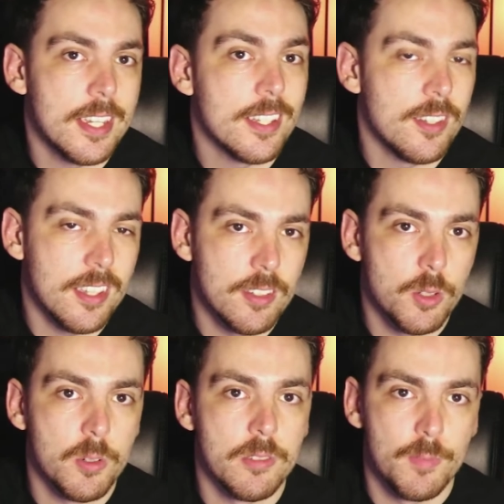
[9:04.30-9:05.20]
dig
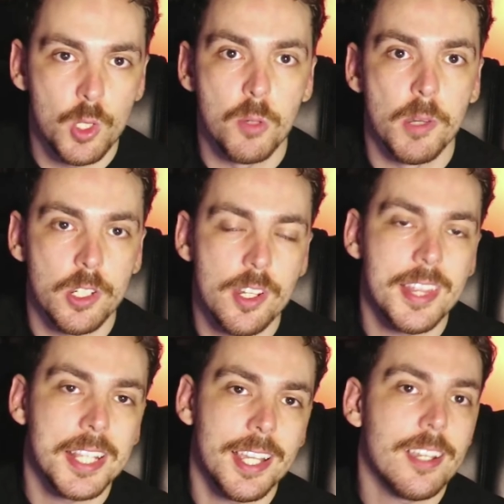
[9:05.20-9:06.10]
into it too much. I
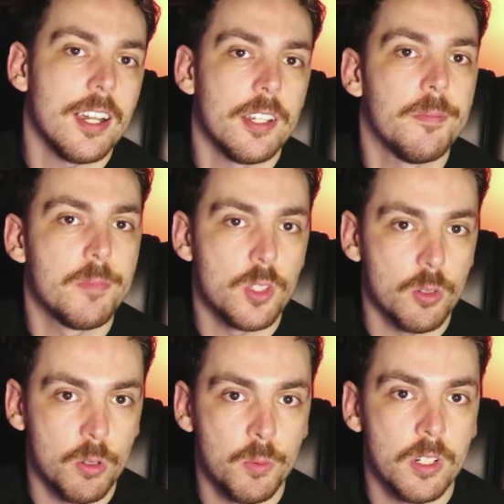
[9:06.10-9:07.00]
think they kind of
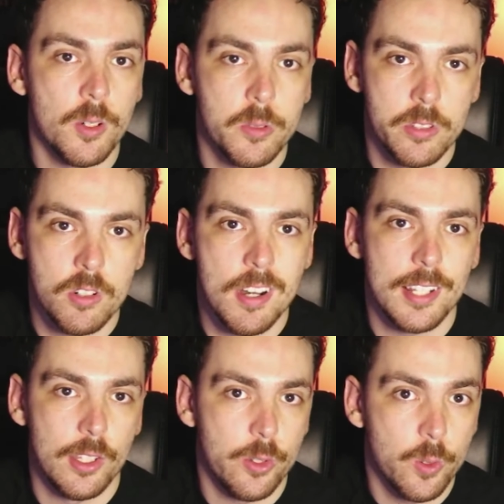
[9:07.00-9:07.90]
saw what I was
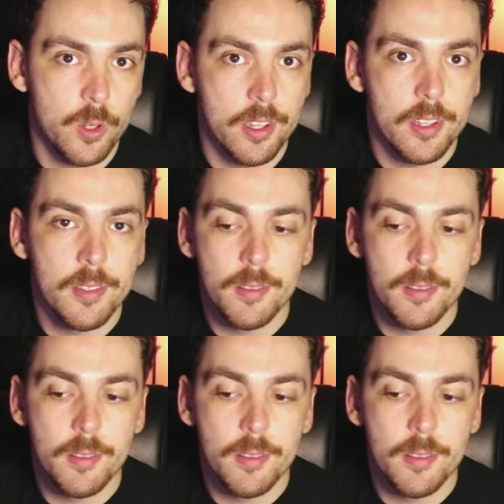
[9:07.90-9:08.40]
trying to do here.